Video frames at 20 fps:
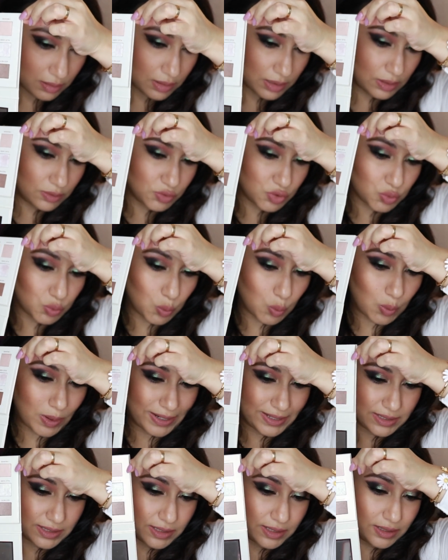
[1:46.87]
looks
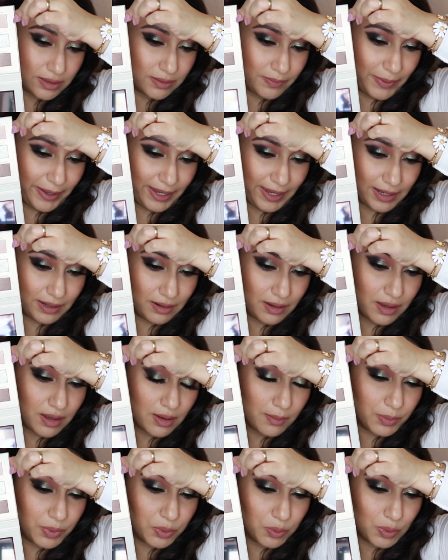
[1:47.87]
white in the pan,
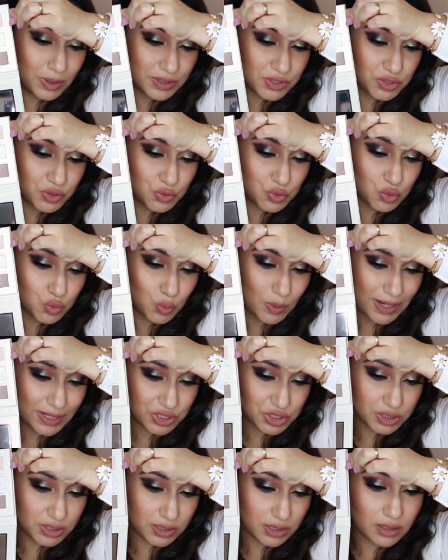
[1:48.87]
but once you
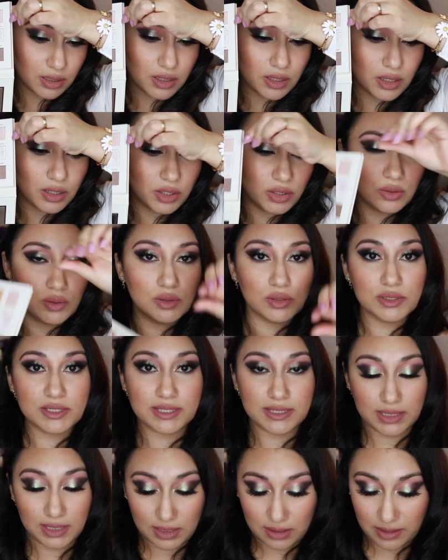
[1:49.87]
swatch it, you could
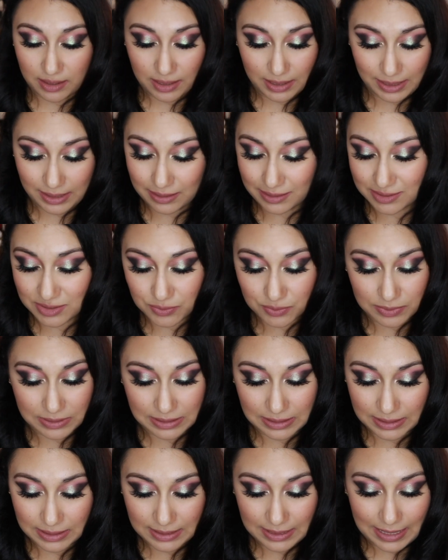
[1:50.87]
see that it is
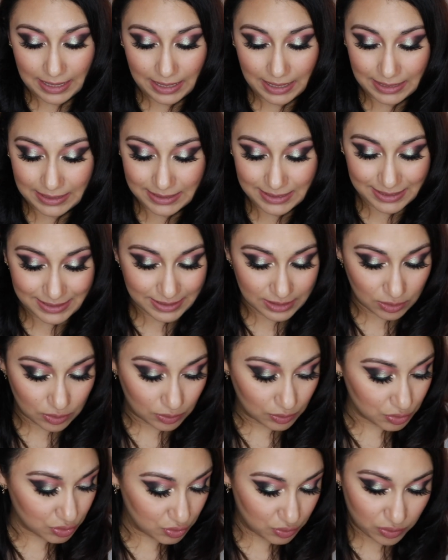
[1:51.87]
really
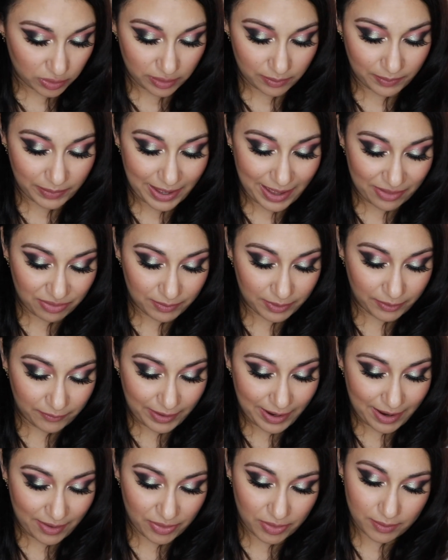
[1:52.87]
identical to the
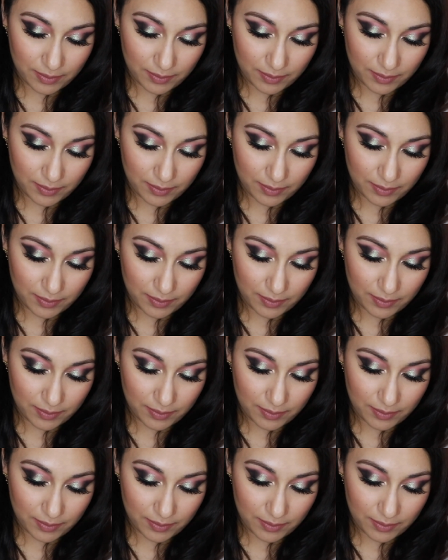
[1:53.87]
Mcgrath.